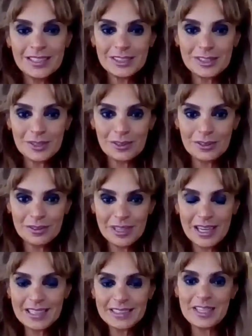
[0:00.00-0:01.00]
So
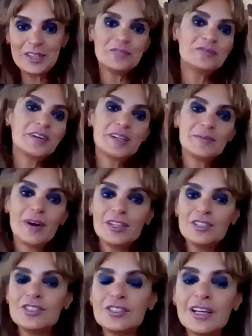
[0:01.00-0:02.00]
thank you very
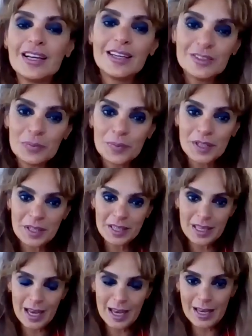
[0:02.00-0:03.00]
much to
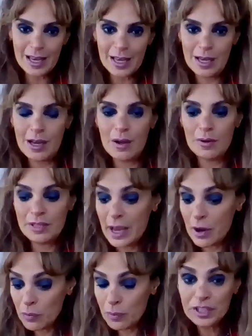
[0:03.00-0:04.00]
be
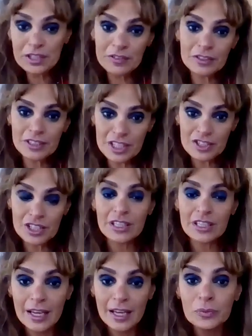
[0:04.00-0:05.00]
now Merck
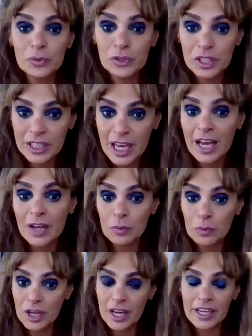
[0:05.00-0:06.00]
Foundation
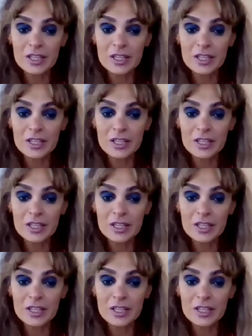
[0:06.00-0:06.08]
alumni